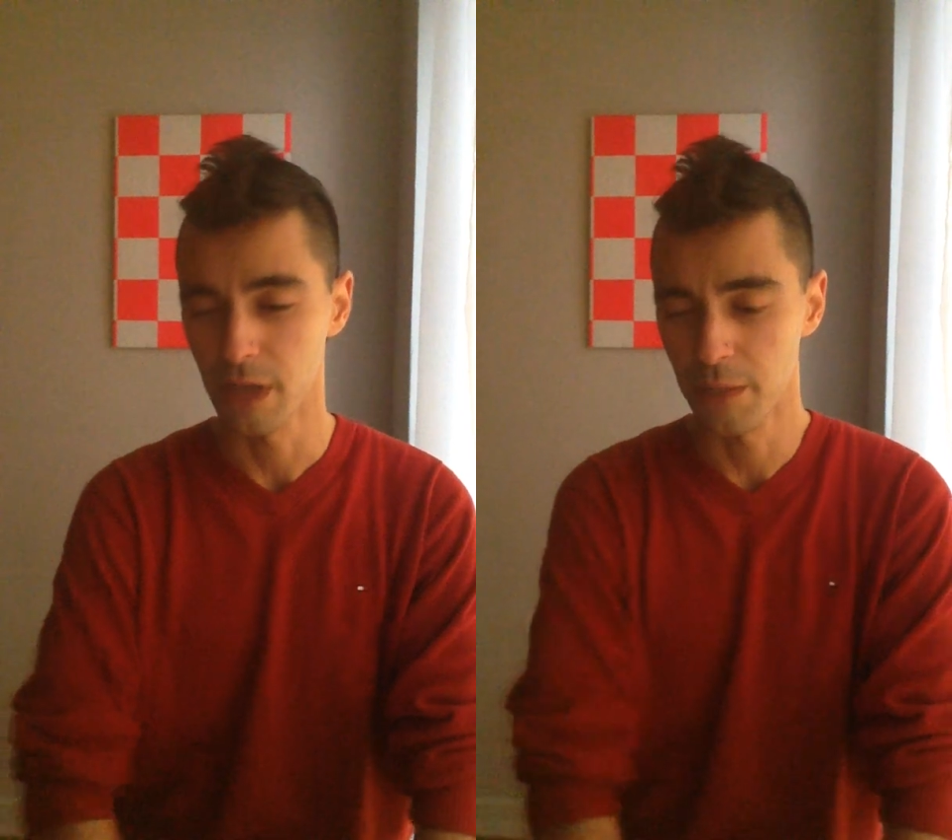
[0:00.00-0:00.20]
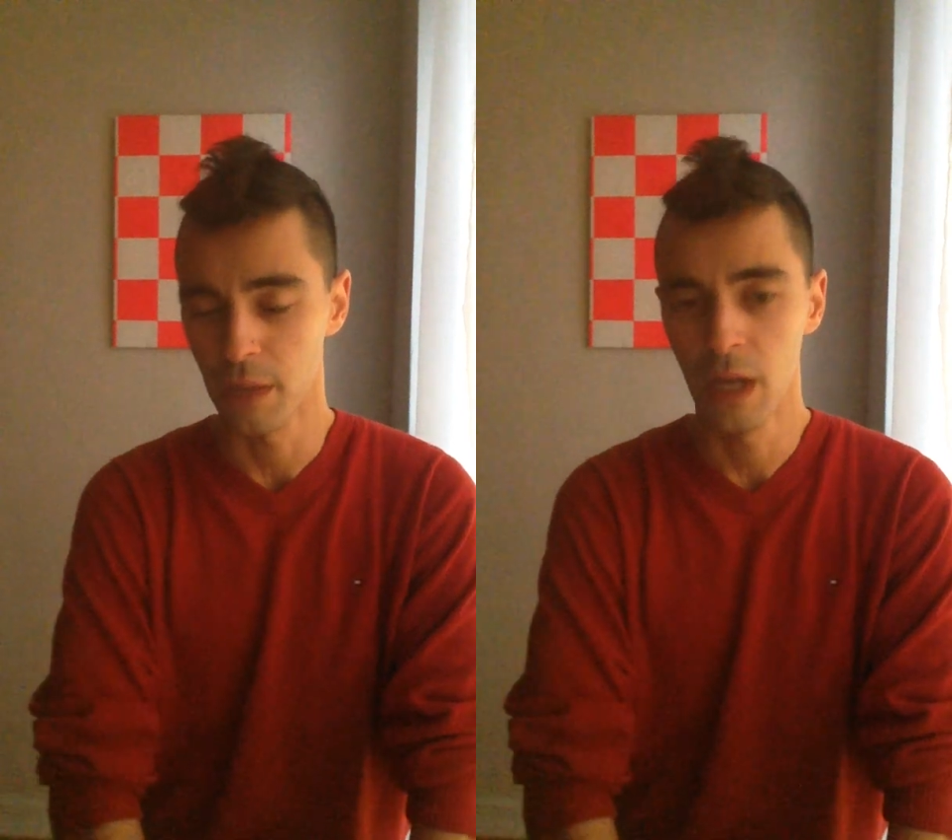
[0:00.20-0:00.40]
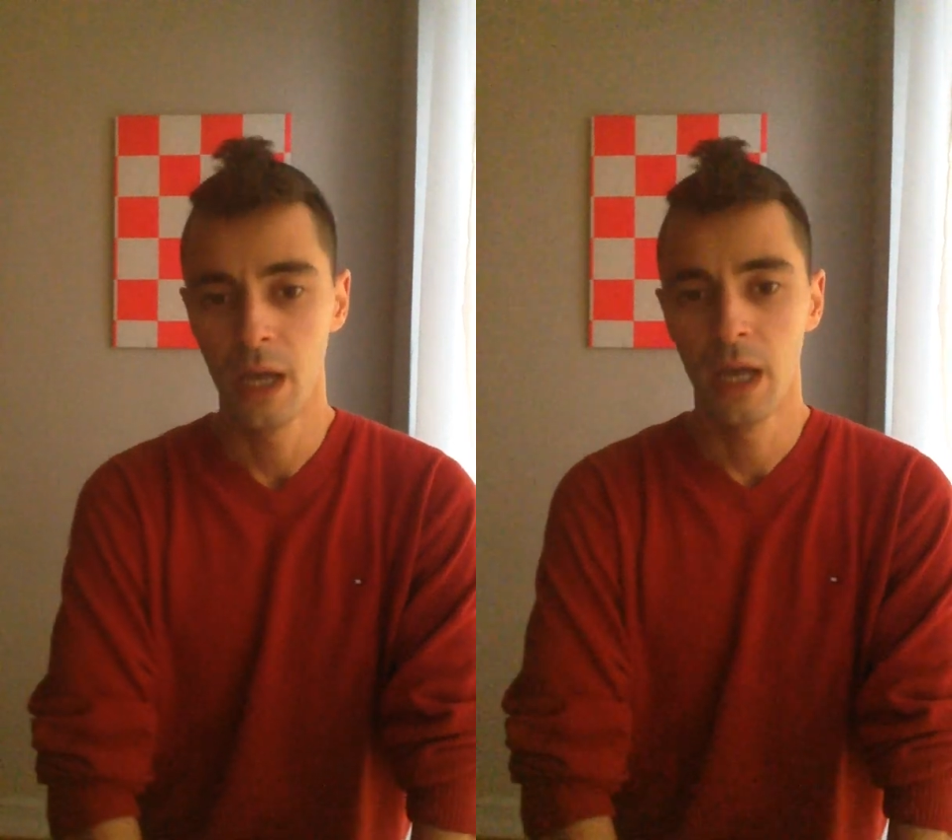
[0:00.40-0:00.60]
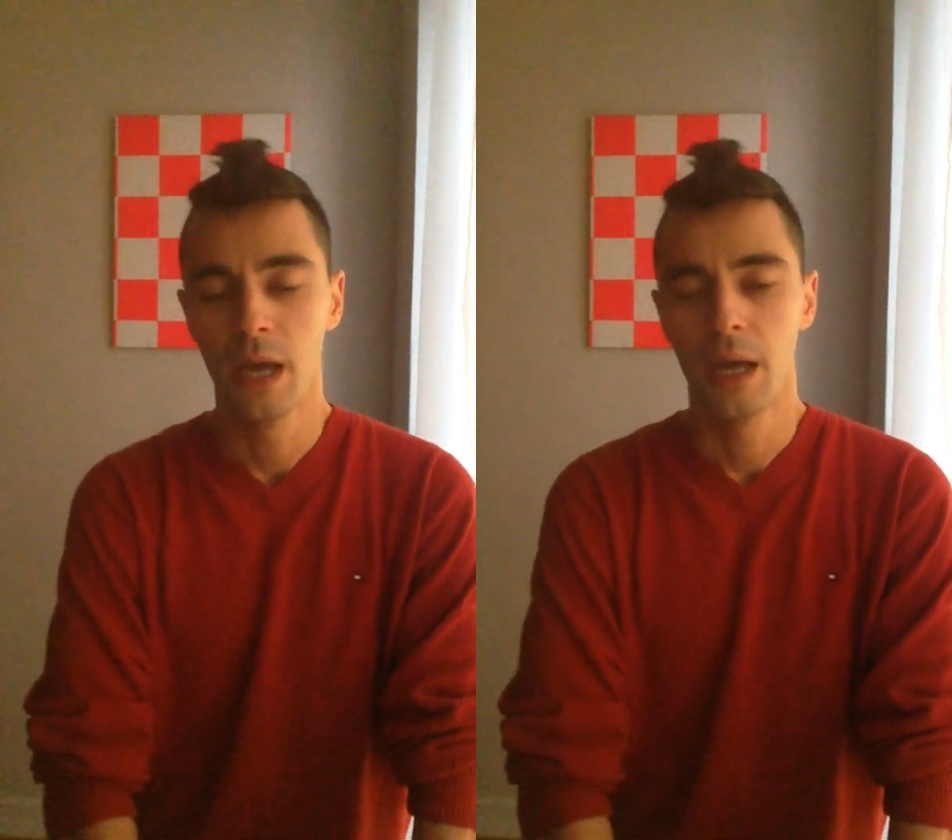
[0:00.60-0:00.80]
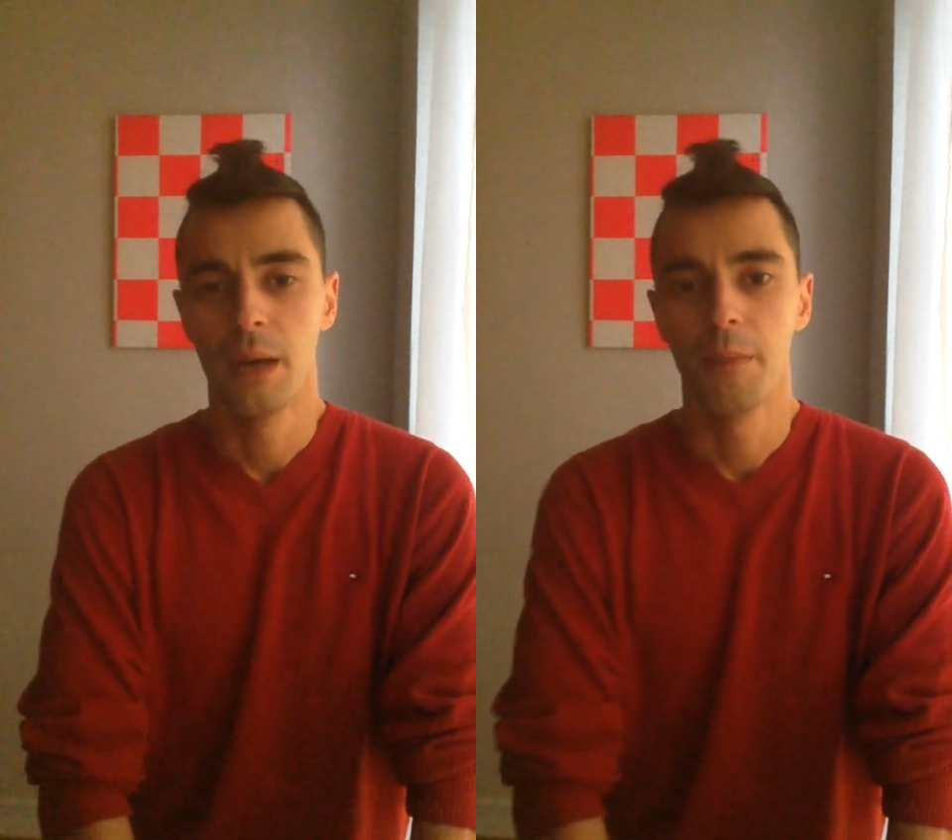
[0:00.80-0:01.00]
I'm
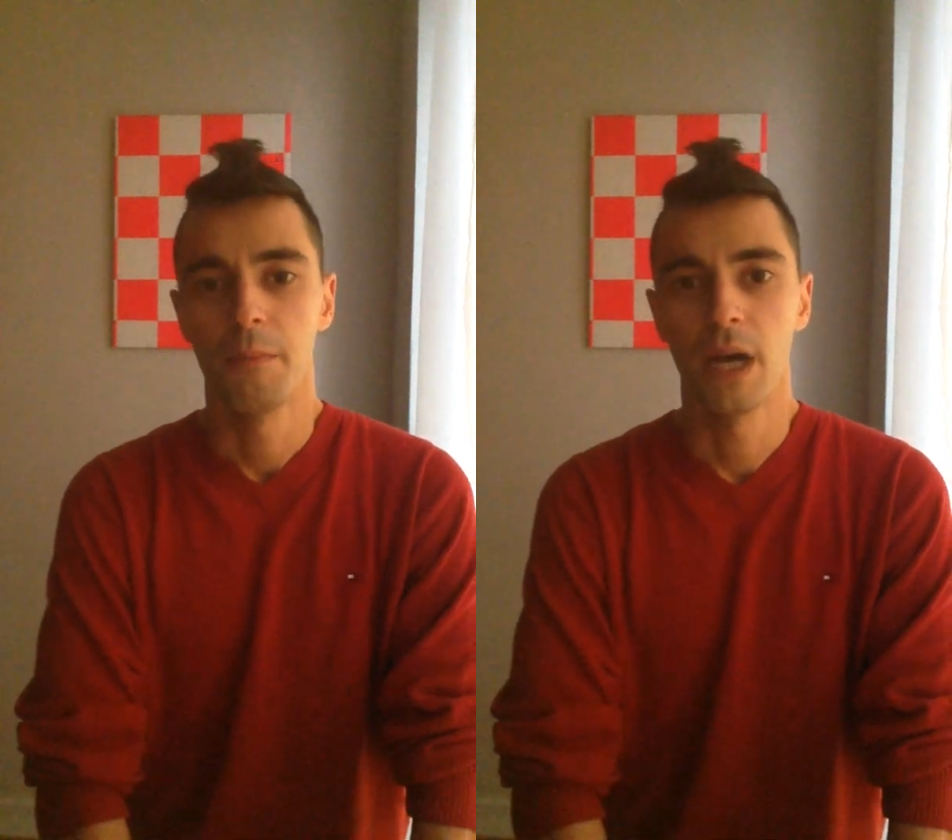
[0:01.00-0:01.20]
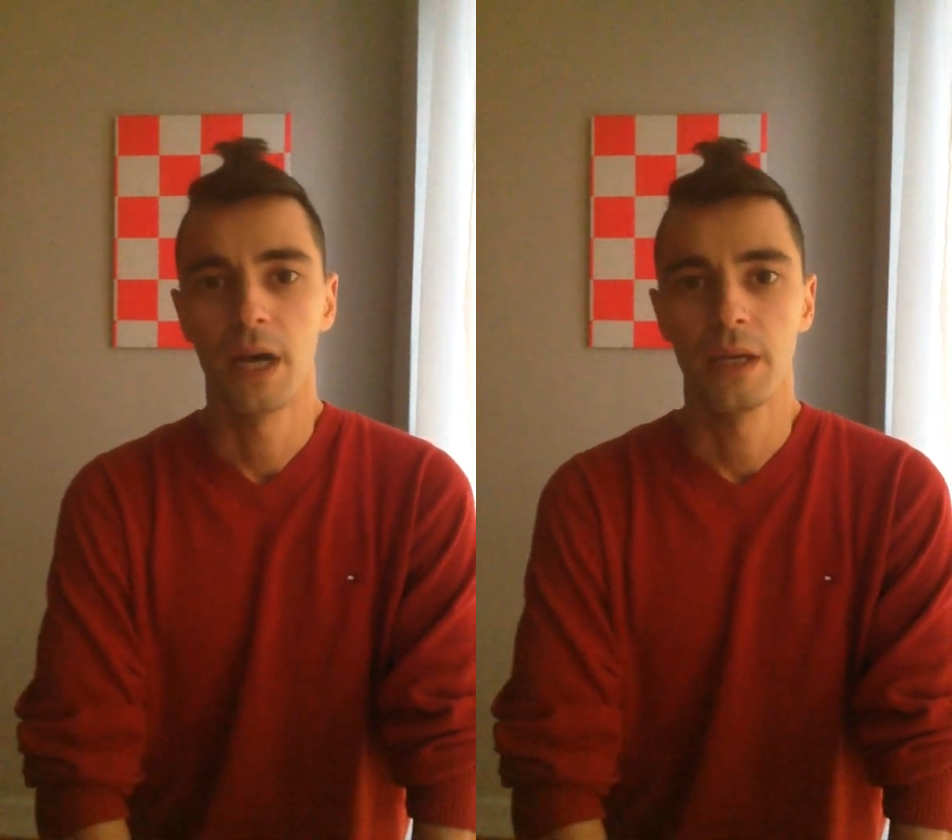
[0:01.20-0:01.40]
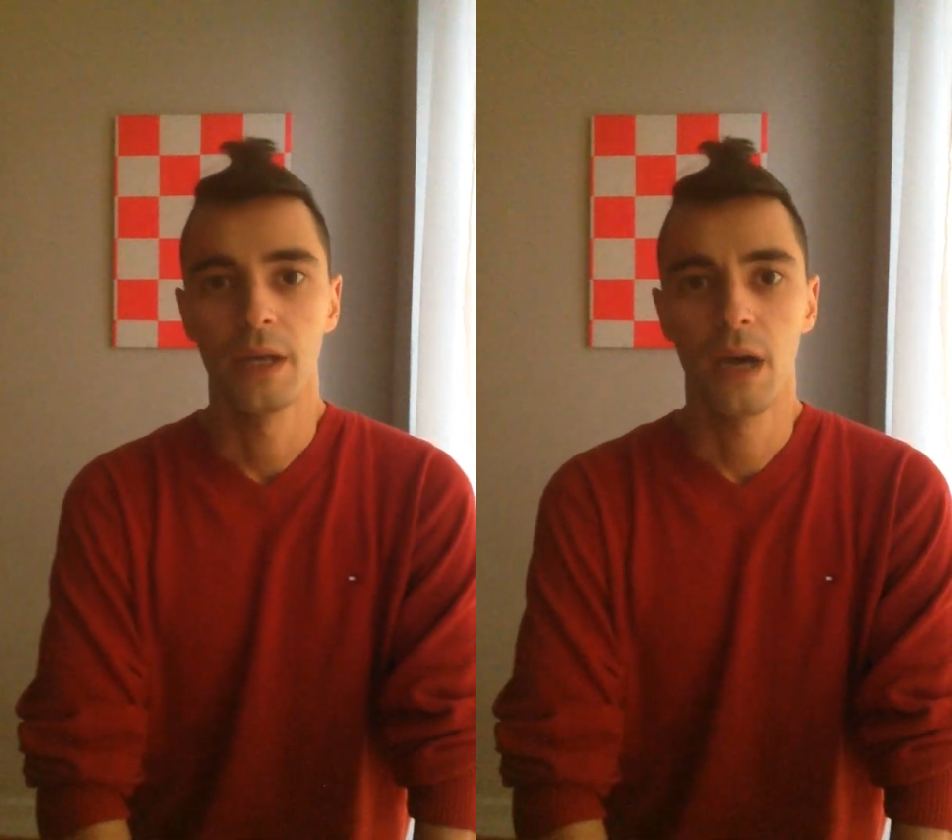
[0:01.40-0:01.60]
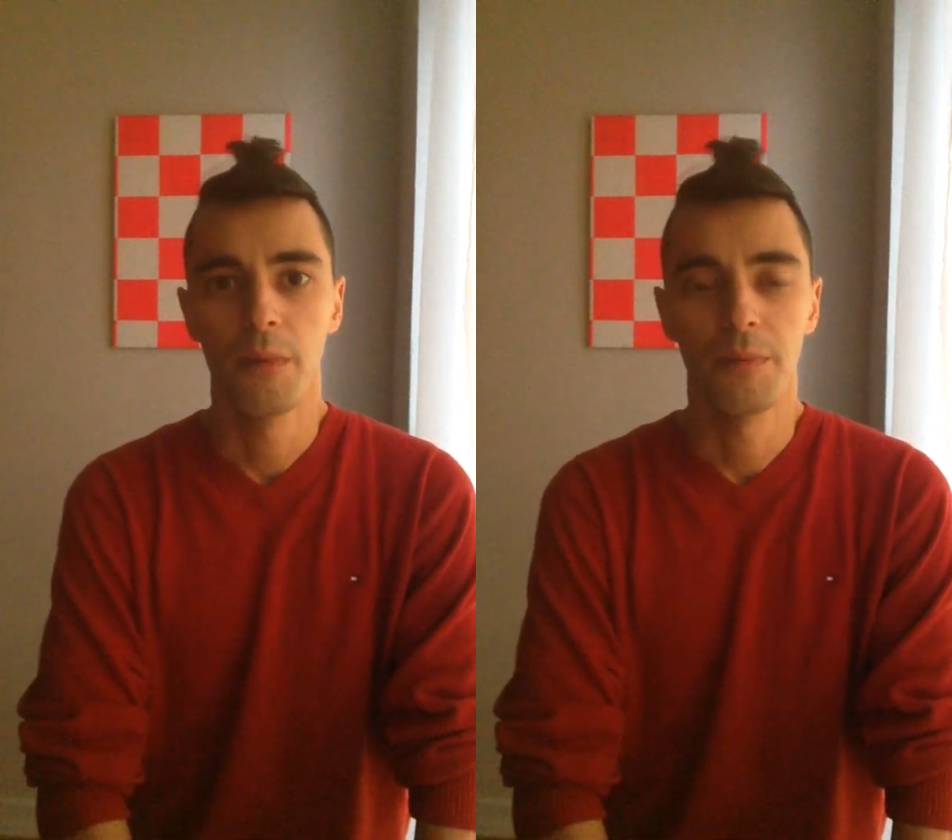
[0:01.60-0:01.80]
my